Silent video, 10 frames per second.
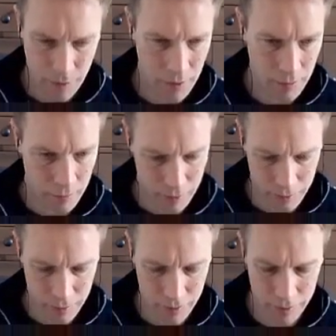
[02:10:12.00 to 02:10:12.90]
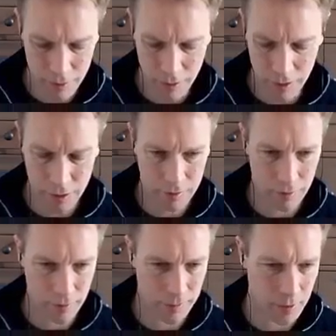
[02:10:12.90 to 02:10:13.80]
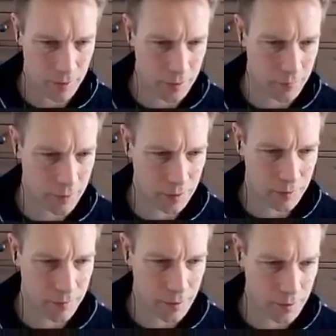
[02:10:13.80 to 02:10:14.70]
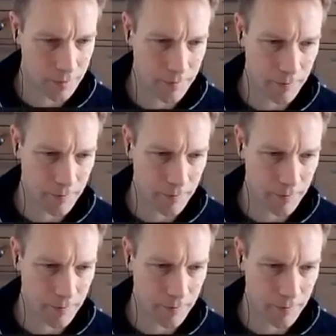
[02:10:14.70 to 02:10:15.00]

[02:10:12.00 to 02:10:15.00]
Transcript: Returns a t, or maybe an option of t or something.